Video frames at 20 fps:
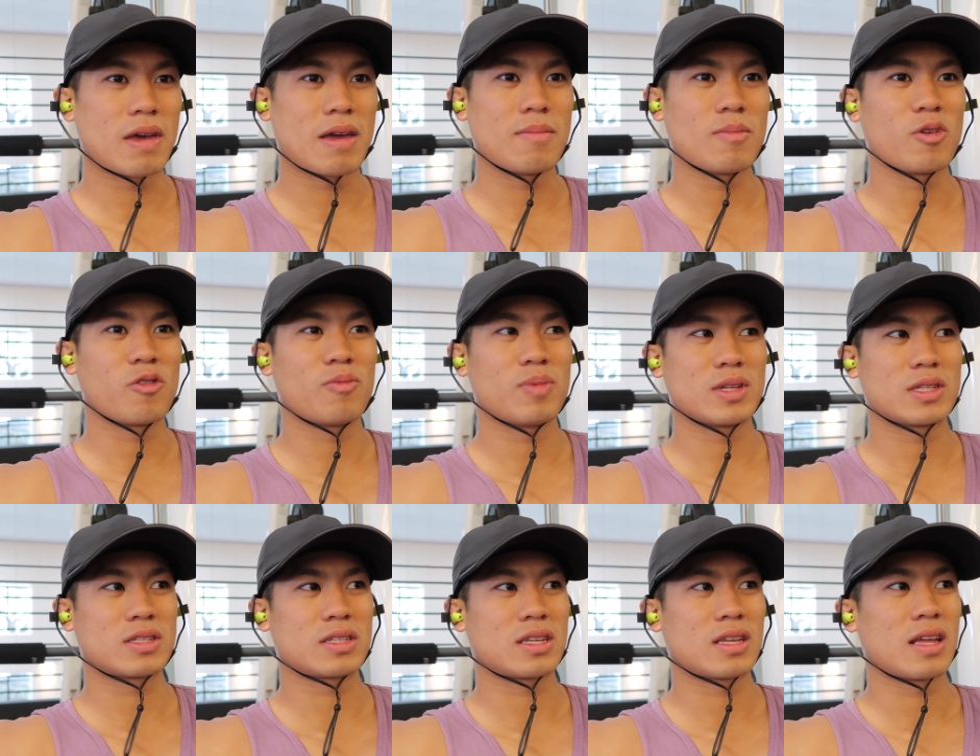main
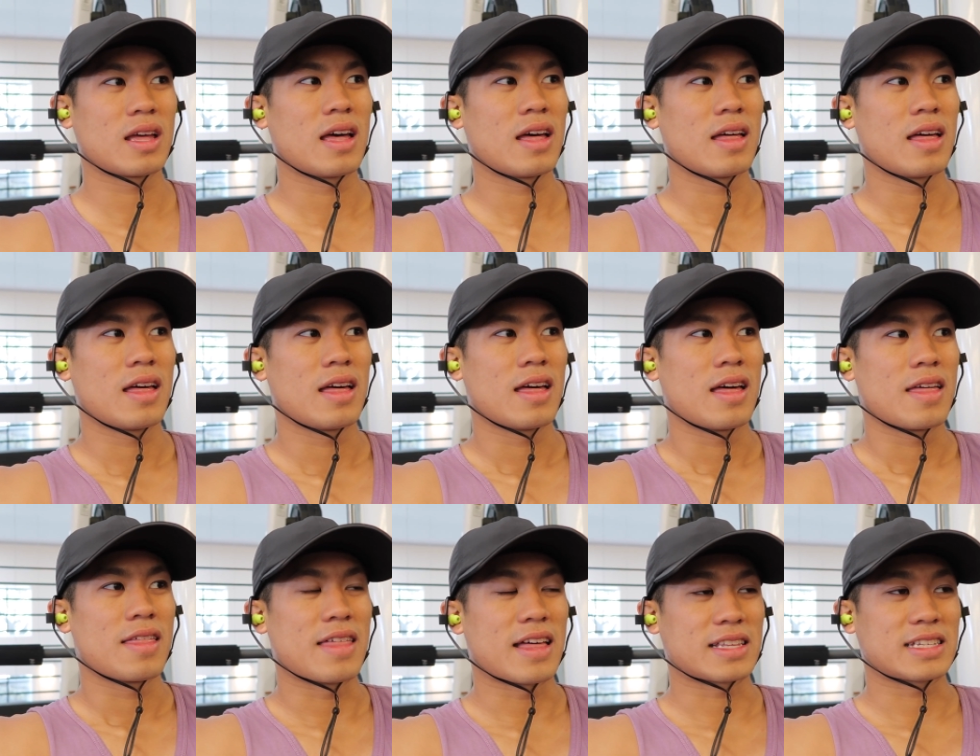movements
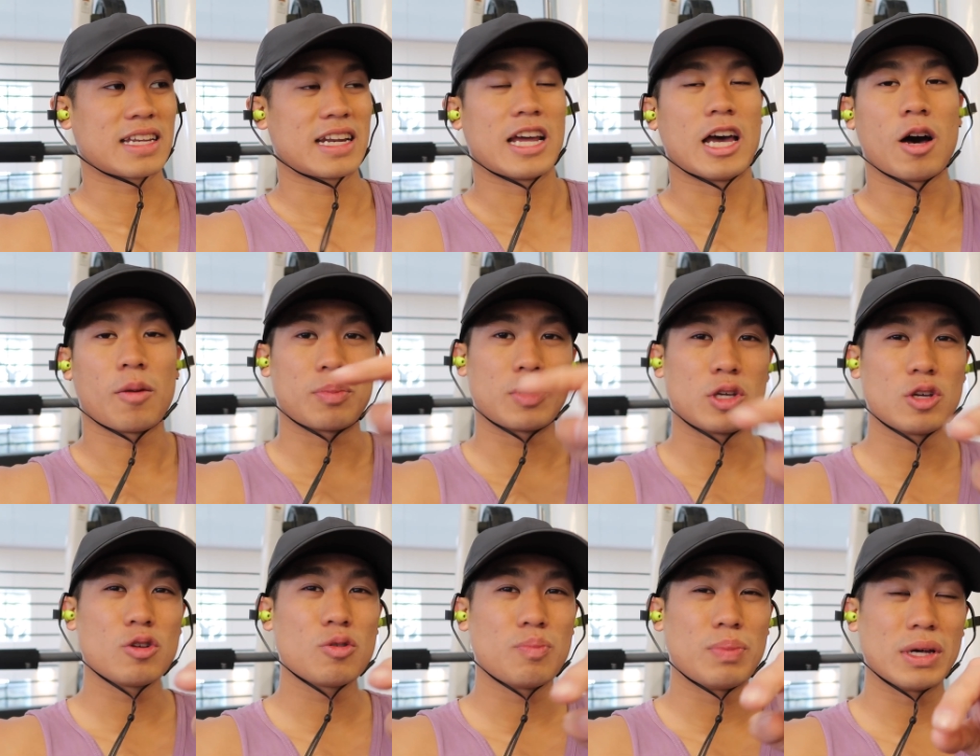that's gonna help
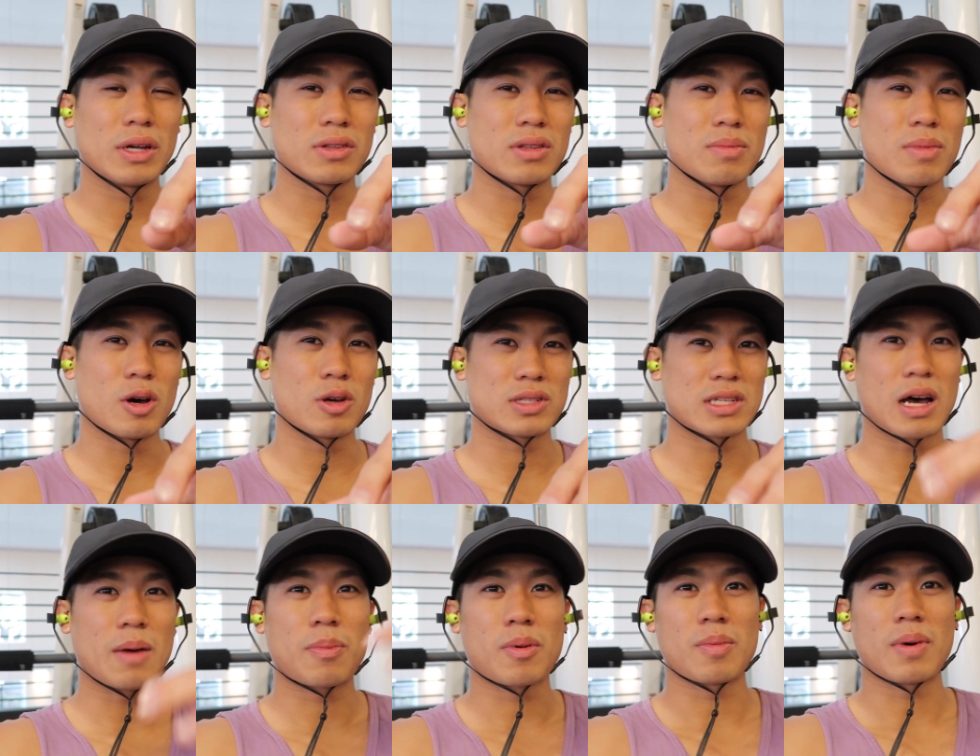you build the
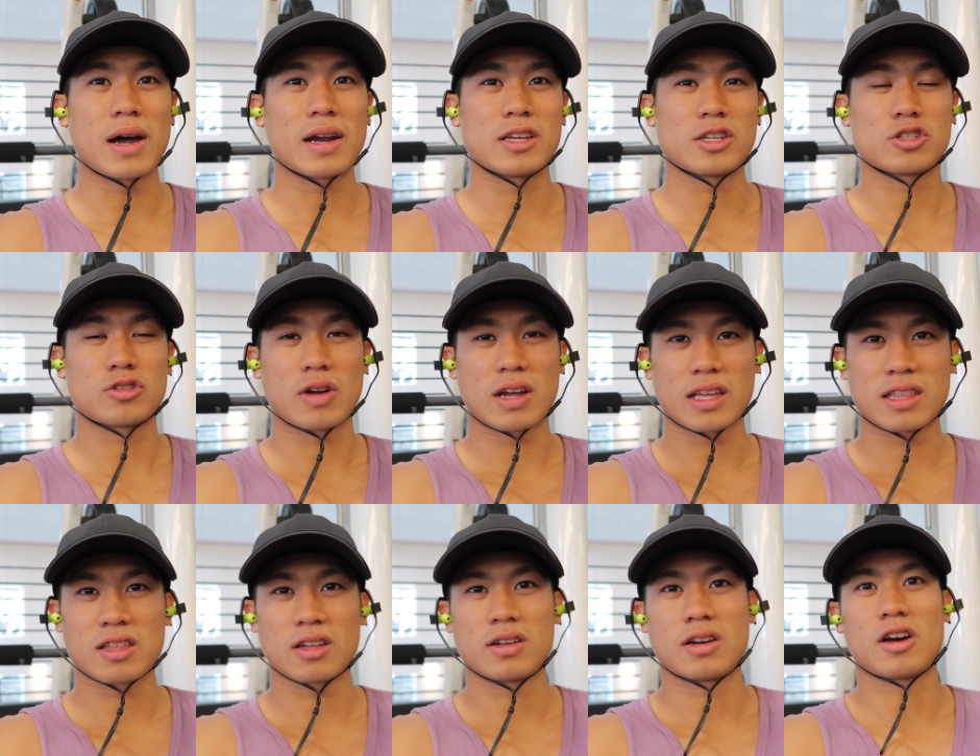most upper body
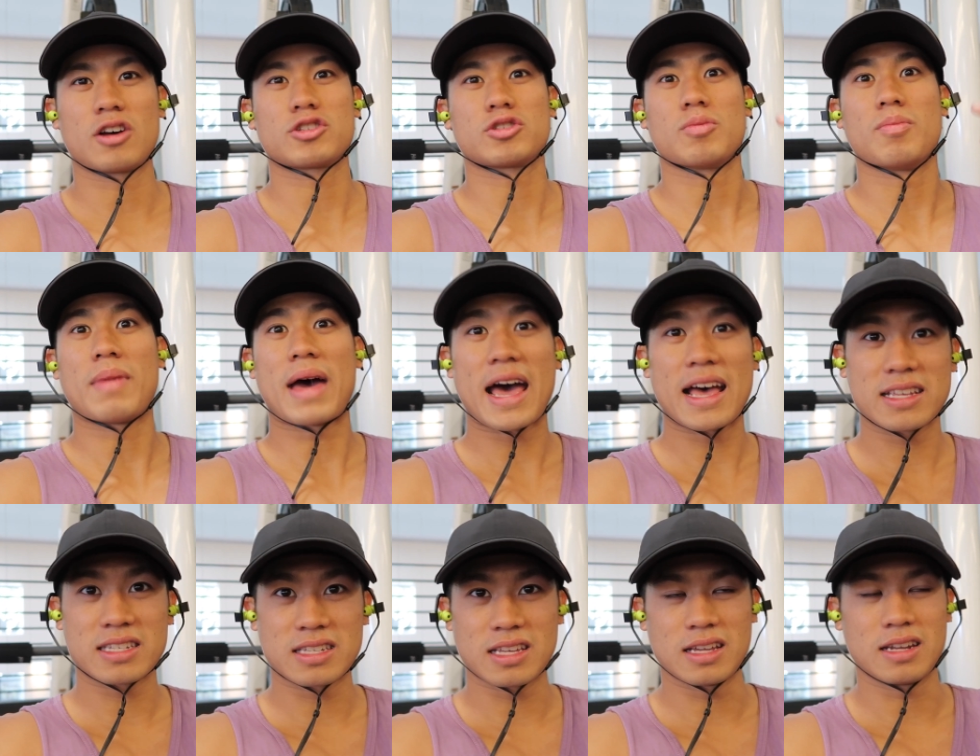strength and also
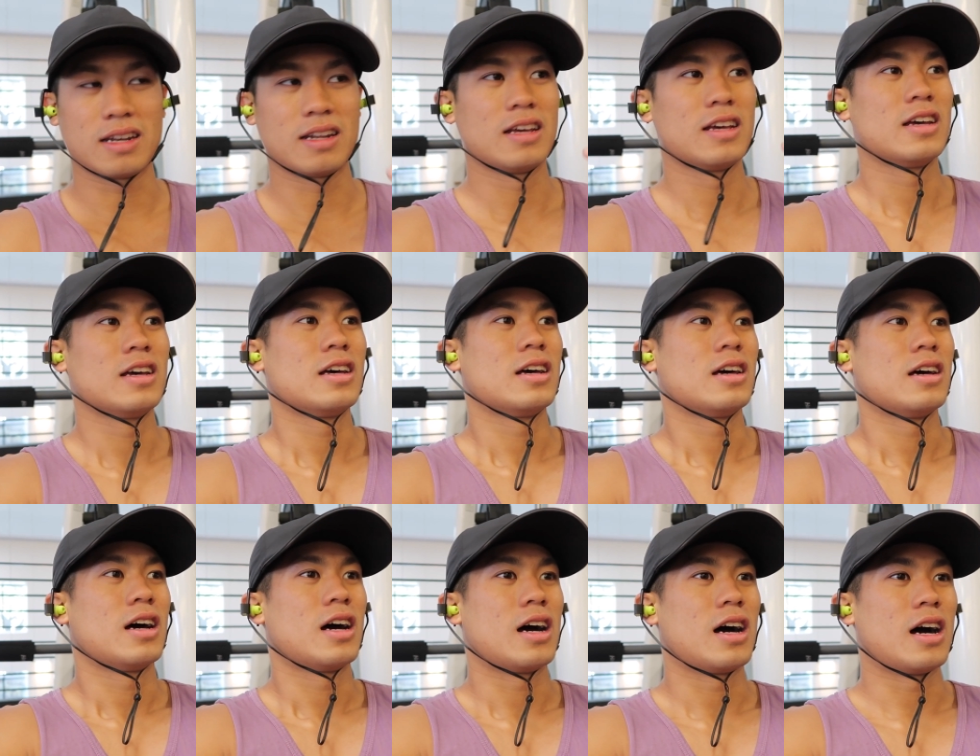mass and
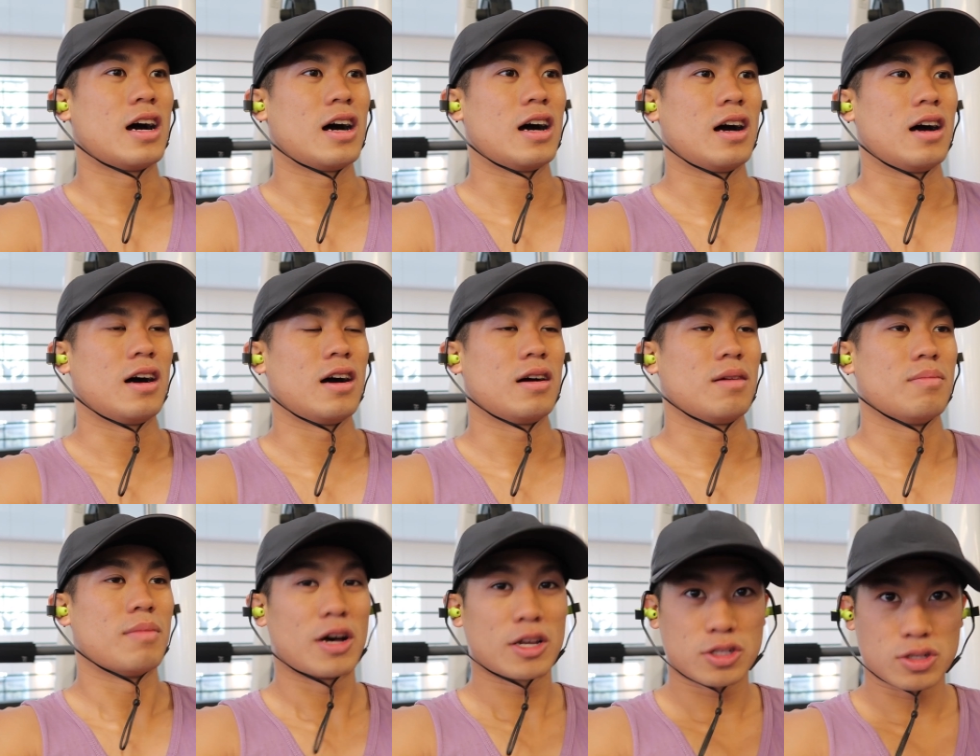
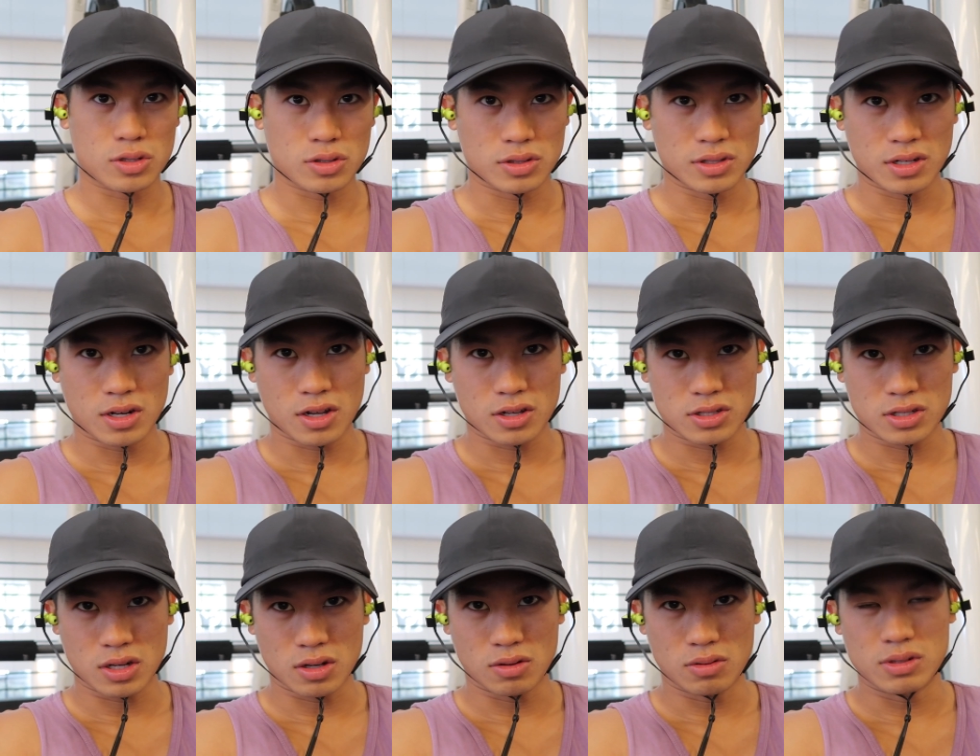uh, muscle and
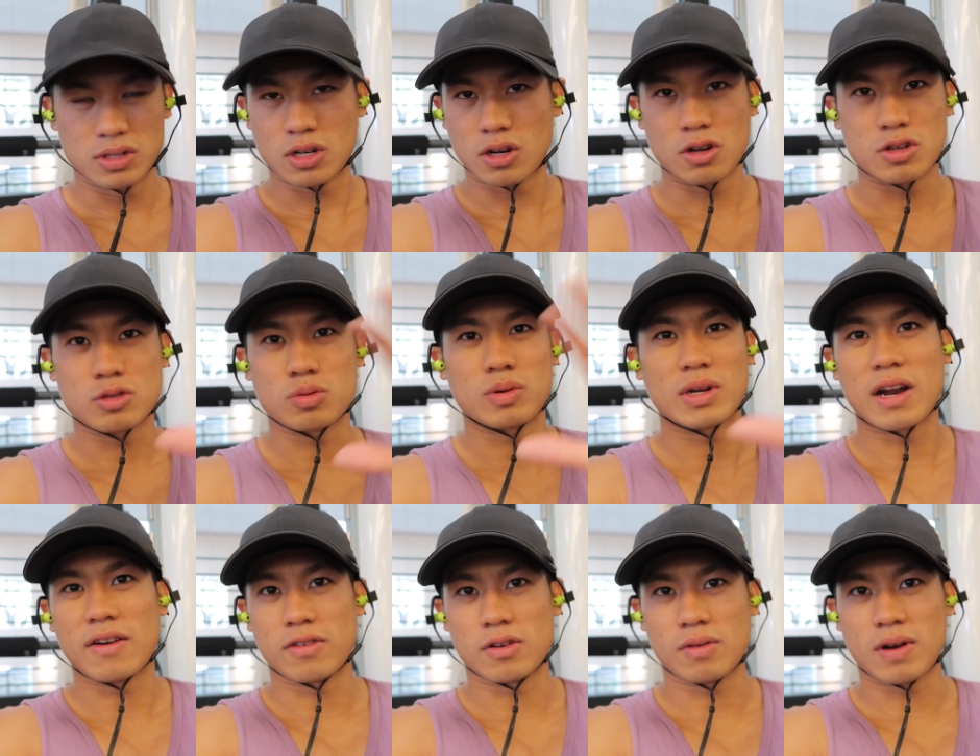also endurance,
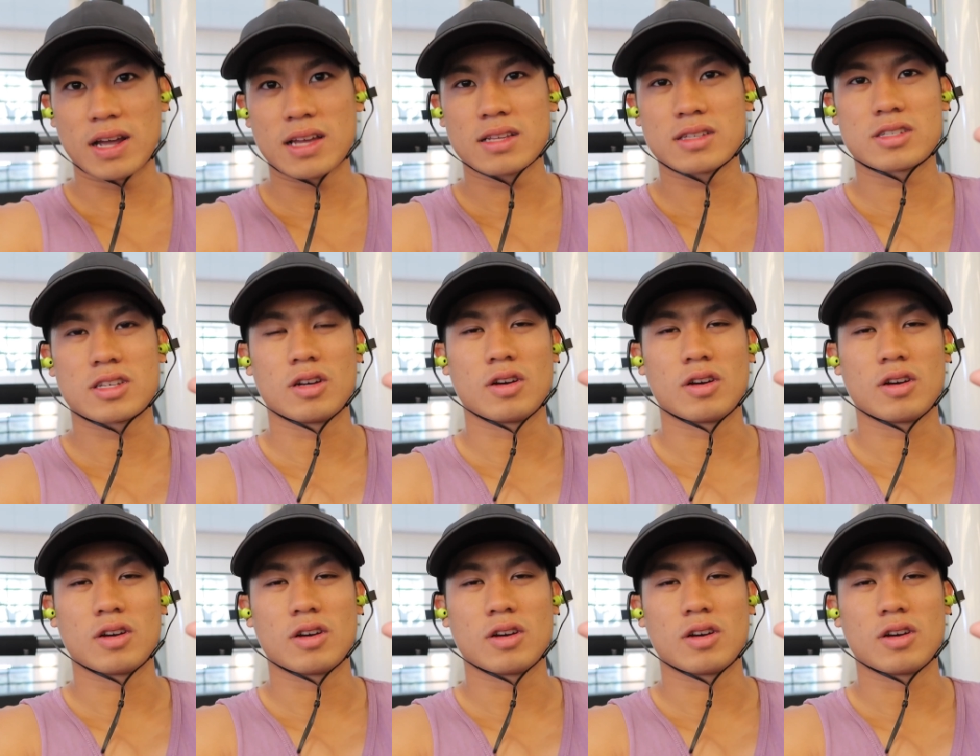whatever, right?